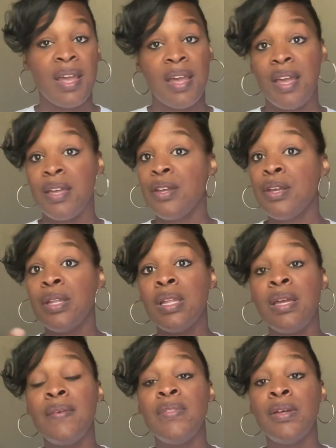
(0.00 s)
and you can
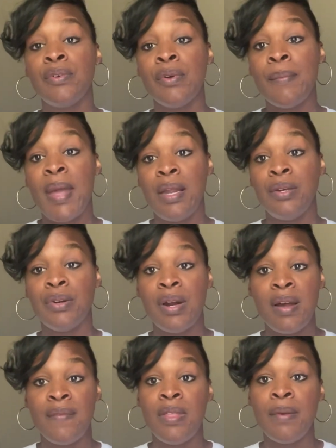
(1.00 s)
leave the remainder
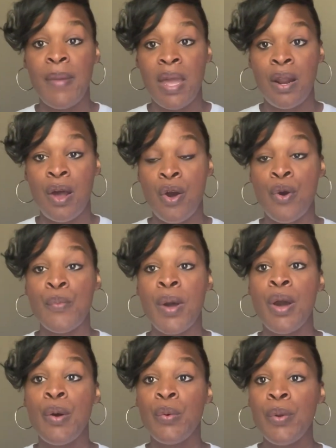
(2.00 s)
of them at home.
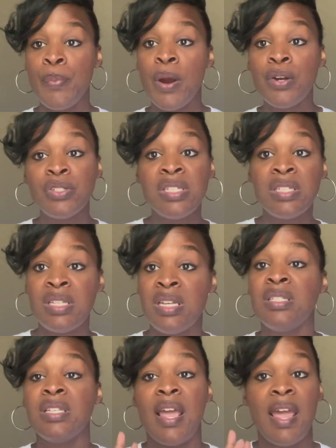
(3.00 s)
We purchased
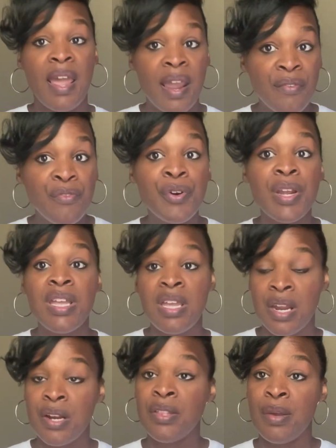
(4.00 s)
this every
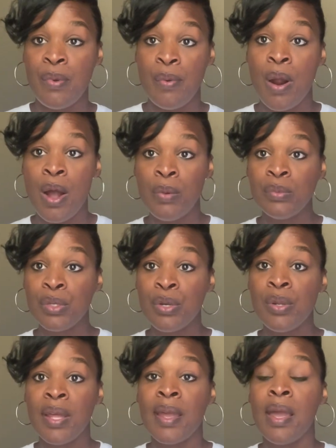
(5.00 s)
year that we were
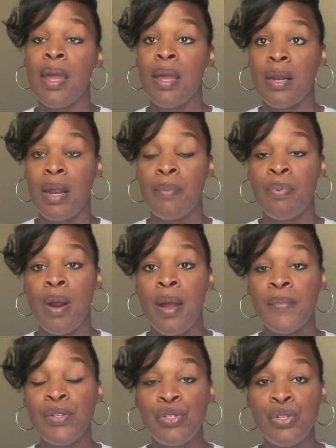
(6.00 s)
homeschooling, and I
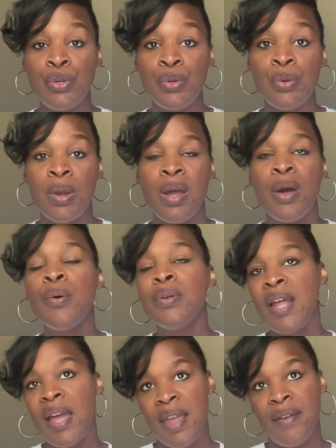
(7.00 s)
promise you, well,
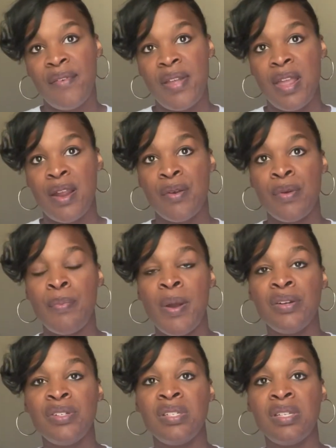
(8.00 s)
not every year. We
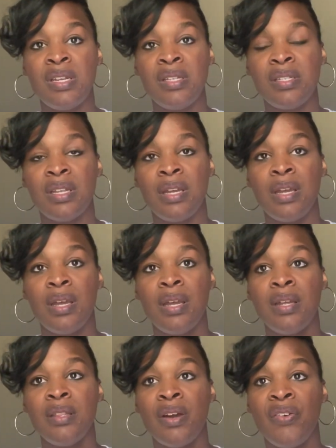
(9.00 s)
purchased this
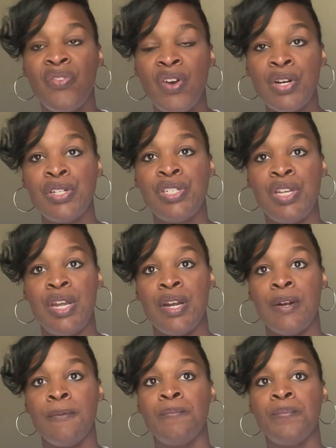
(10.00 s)
the first year.